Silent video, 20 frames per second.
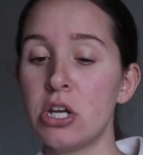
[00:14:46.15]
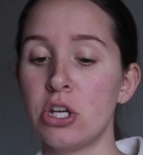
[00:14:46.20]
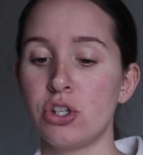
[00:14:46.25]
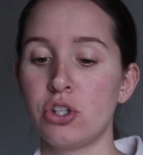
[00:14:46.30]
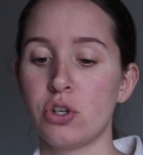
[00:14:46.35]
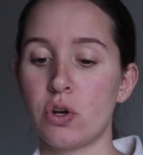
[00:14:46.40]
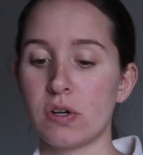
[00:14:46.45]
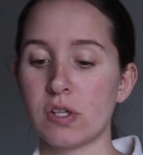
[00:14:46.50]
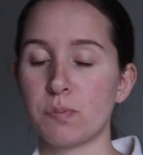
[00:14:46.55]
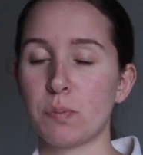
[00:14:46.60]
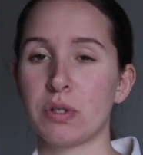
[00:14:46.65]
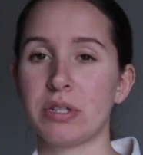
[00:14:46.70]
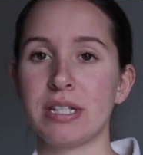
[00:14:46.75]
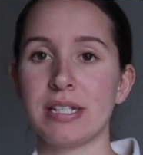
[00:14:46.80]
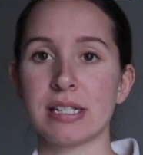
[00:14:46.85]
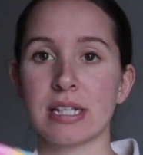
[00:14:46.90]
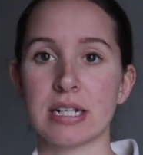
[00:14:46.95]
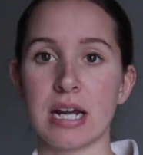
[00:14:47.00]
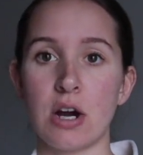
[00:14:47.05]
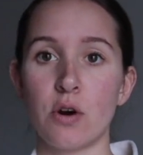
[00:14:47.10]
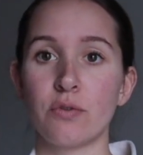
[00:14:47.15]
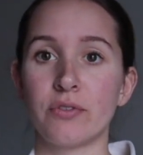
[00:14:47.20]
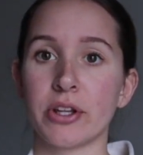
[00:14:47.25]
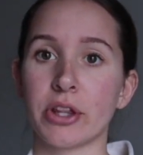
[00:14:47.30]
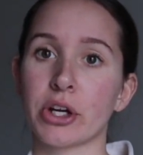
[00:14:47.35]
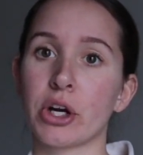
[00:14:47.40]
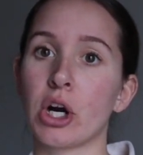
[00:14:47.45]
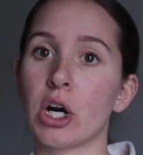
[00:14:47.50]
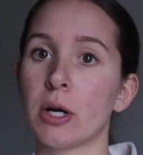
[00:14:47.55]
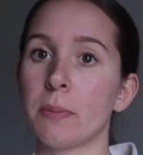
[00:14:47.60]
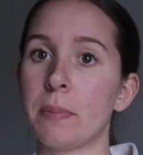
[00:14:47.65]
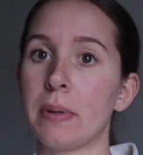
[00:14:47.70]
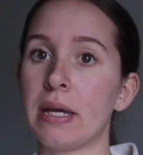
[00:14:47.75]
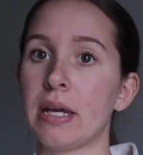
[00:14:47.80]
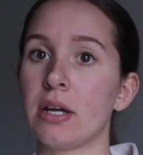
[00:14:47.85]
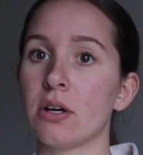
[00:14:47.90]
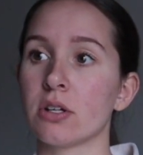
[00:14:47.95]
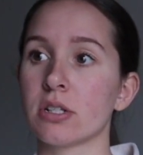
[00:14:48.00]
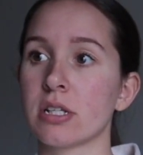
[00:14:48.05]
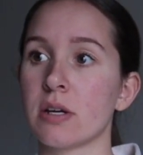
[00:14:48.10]
She'd always put these like over the
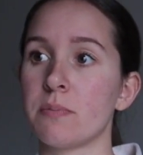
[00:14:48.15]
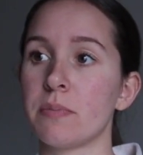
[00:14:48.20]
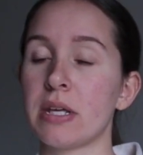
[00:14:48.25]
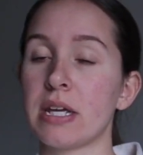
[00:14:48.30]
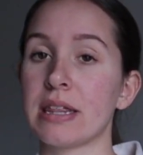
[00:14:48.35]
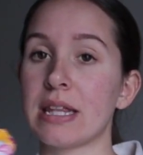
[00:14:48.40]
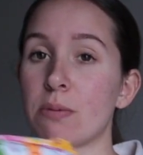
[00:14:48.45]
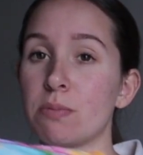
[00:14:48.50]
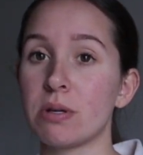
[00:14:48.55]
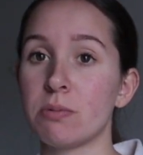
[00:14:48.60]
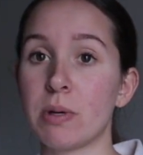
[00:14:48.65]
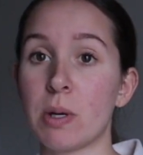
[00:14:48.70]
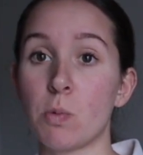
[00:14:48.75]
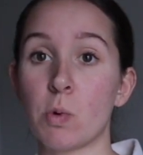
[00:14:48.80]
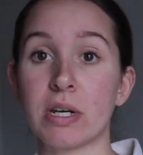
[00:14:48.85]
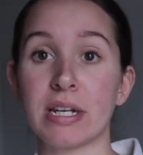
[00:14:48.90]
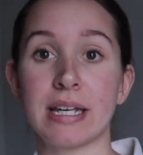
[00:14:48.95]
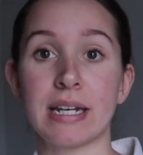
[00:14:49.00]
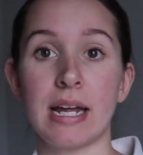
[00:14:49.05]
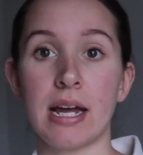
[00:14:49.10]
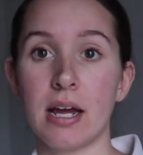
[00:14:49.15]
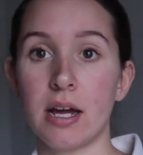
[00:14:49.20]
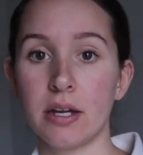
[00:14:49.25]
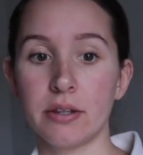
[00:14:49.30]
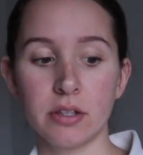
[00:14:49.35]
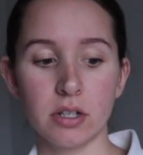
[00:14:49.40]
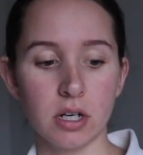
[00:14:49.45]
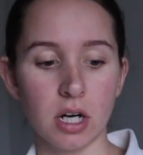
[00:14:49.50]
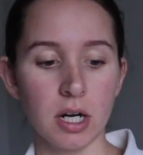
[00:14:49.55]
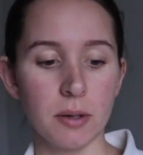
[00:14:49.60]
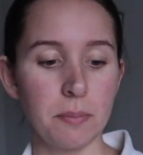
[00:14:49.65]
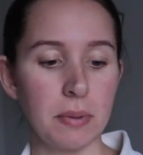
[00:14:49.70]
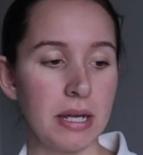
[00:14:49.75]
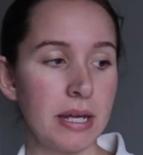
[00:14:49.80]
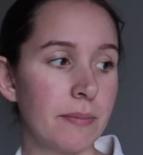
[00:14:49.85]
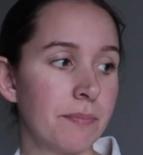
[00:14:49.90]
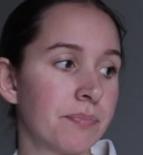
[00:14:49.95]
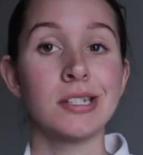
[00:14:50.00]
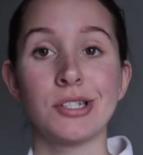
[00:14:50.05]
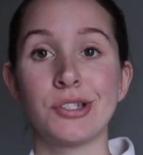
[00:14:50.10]
carpet or something. That way we wouldn't get it on the
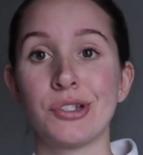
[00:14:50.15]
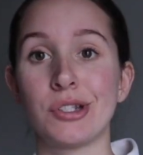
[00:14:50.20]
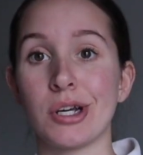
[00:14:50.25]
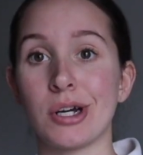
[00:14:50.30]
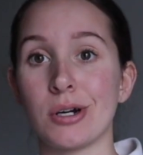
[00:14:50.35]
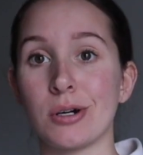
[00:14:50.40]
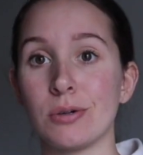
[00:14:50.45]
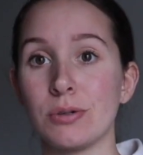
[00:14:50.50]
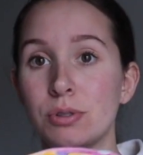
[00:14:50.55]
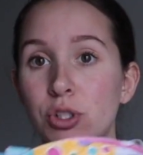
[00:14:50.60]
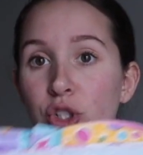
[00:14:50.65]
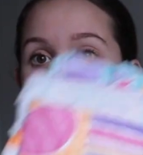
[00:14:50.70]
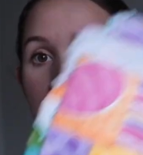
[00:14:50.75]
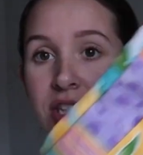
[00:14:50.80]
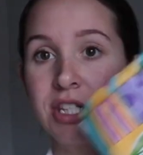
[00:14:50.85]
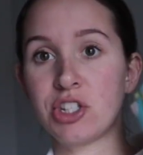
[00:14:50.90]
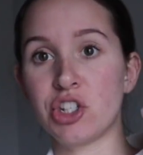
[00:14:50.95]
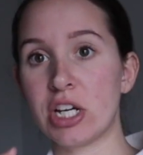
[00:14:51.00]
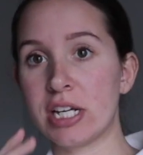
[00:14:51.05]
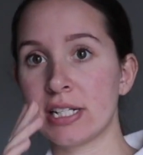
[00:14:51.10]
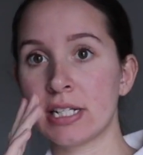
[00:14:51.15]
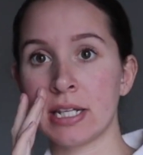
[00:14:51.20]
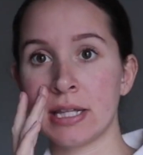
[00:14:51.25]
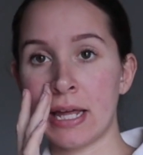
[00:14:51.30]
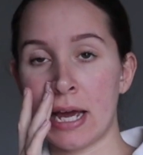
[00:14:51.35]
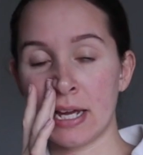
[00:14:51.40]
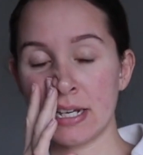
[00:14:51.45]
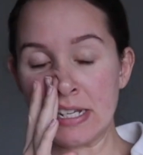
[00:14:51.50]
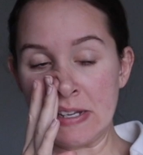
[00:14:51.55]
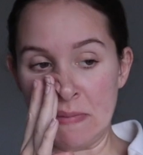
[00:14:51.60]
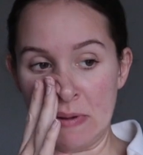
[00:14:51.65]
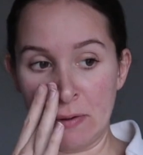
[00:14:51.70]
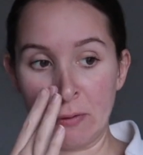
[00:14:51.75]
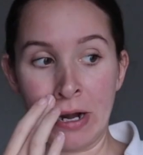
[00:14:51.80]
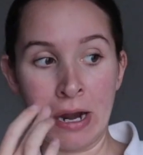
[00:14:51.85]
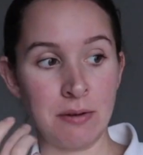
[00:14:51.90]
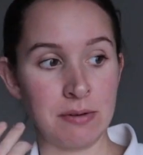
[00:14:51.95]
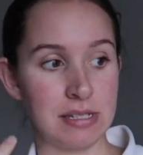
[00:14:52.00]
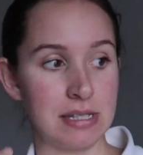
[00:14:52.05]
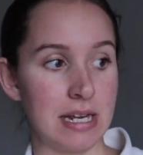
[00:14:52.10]
carpet. So she suggested that to me
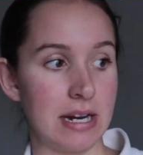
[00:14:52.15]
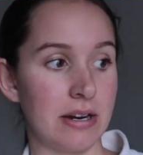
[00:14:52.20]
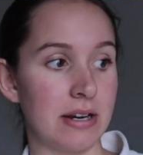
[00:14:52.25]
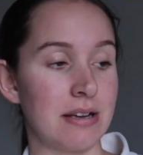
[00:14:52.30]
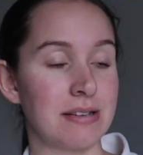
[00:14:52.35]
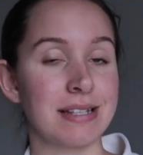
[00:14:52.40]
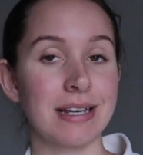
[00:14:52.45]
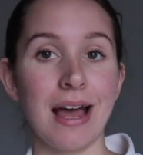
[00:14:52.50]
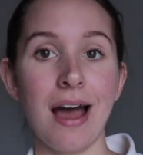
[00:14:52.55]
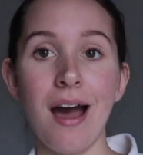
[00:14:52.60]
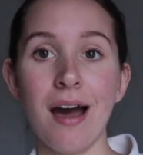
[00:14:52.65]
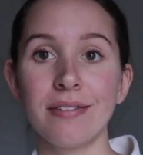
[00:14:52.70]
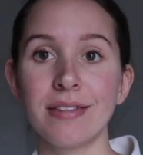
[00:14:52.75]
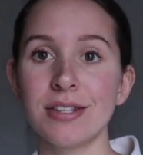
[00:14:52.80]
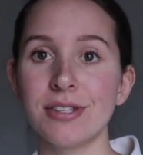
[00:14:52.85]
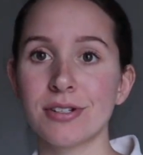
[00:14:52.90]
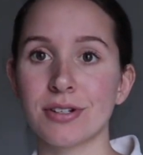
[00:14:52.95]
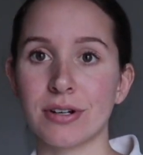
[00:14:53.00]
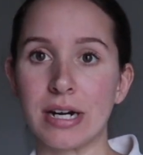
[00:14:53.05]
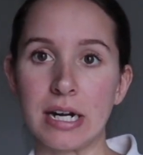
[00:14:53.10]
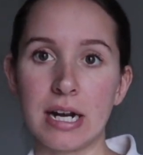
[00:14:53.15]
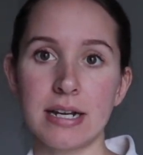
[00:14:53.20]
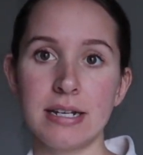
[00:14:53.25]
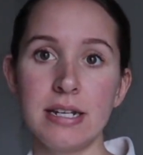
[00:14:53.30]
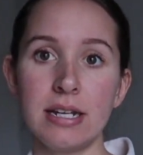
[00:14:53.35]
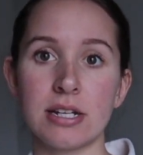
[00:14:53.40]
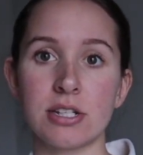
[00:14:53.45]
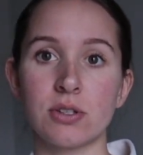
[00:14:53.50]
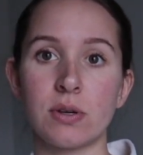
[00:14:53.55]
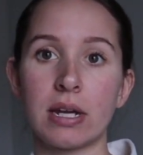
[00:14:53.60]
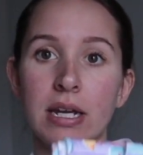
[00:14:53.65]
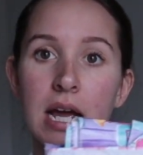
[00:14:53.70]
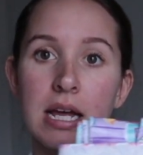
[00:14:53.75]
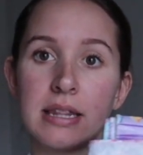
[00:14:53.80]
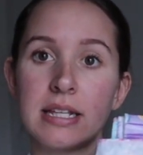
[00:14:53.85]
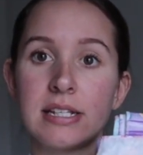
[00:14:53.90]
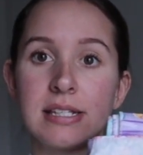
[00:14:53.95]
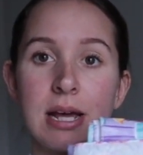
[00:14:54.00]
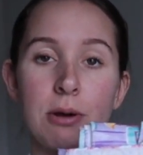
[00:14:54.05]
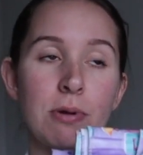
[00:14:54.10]
when I was there and I was like, that's a great idea. So I got
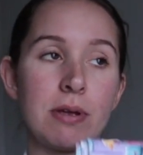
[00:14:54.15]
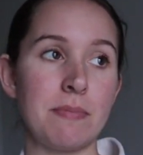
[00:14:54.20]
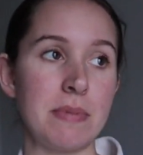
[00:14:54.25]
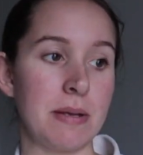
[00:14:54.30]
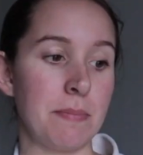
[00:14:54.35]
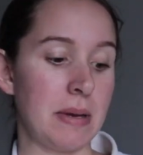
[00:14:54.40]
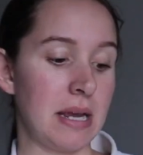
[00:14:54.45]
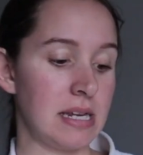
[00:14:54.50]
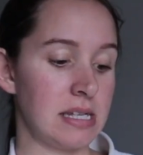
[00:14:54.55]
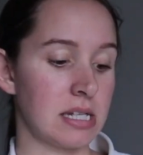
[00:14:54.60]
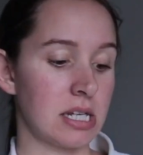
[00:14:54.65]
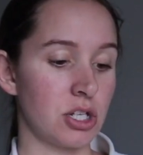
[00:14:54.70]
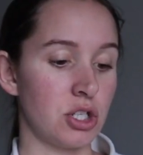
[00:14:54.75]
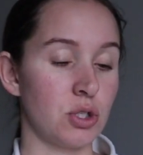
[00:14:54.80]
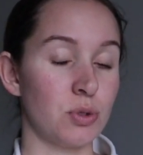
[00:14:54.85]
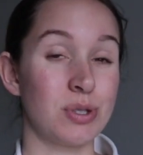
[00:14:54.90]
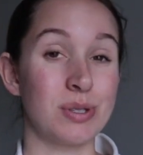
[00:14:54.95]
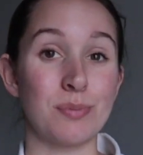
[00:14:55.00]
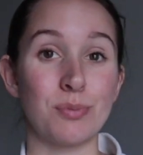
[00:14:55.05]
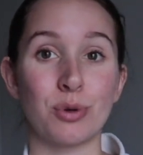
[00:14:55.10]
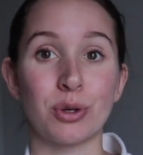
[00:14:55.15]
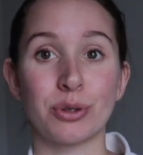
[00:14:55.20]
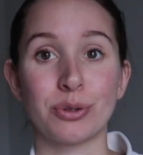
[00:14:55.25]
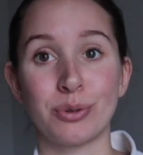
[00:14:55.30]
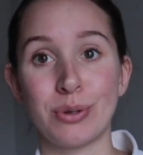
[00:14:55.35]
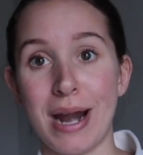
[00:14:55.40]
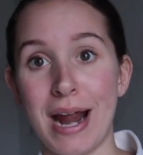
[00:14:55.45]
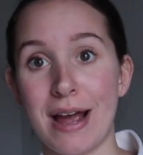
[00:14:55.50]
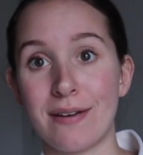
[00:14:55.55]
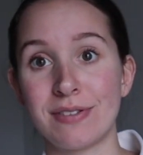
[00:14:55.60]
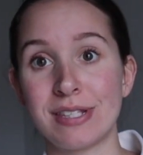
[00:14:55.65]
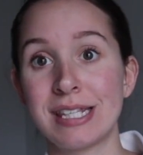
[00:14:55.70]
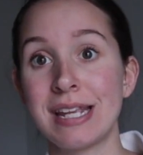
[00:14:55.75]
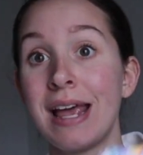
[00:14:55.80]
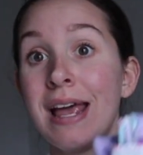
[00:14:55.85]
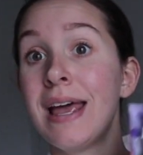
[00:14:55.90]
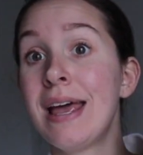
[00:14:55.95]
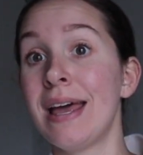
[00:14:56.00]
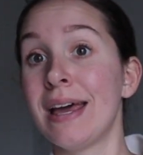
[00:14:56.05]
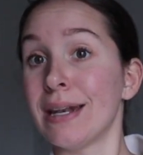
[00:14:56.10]
these, that way me and Paige can do some more crafts.
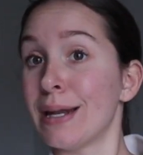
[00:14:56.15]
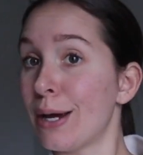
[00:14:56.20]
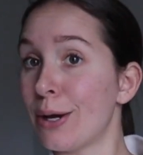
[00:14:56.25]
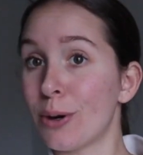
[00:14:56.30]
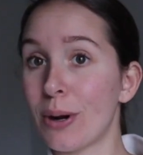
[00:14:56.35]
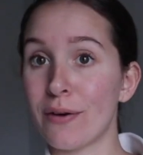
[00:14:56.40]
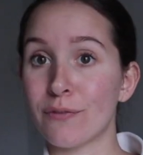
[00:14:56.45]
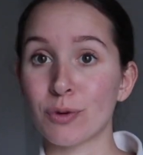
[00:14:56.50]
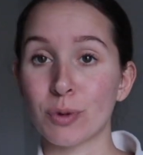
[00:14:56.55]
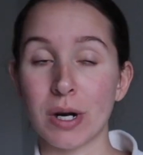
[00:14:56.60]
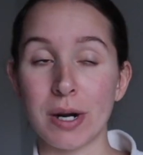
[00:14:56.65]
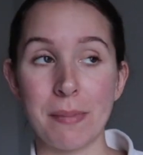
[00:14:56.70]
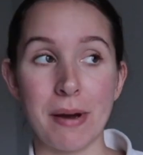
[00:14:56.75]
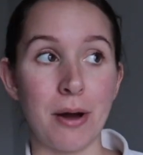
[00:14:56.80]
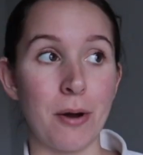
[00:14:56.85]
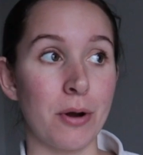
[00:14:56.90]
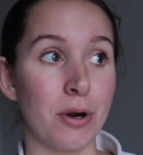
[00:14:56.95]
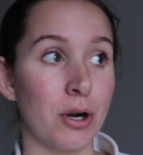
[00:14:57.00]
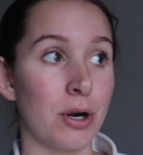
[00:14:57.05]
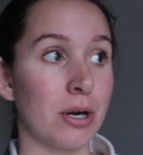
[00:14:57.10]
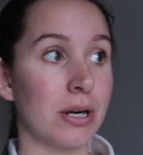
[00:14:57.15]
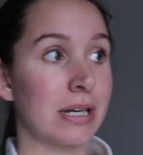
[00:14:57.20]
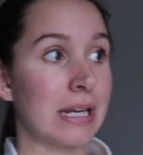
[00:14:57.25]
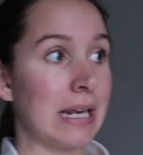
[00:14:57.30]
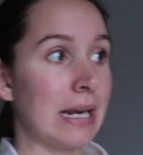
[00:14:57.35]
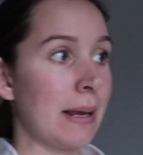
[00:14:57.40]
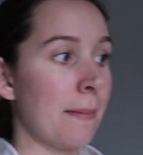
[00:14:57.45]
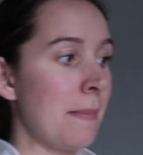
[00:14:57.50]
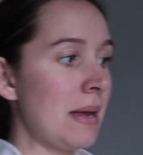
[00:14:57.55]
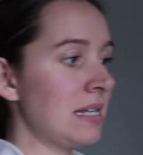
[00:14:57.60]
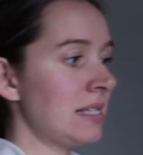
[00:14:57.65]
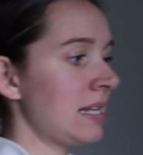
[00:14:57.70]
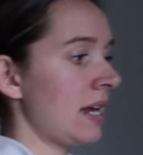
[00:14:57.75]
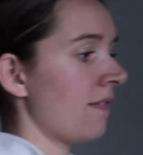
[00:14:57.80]
I don't have to worry about her getting a mess